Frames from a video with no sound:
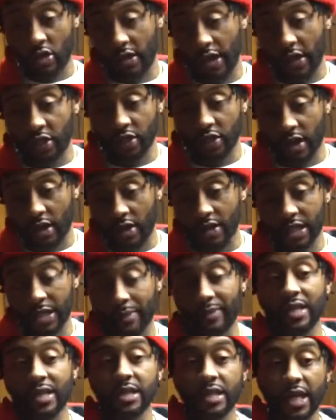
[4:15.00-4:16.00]
on their shirts.
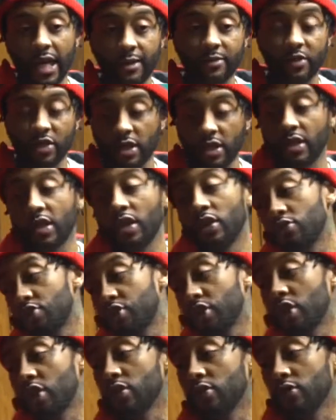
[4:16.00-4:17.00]
Some of the same shit that
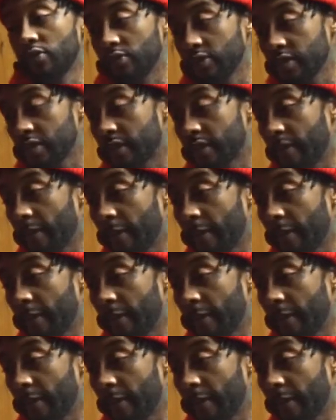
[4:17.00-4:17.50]
Gucci used.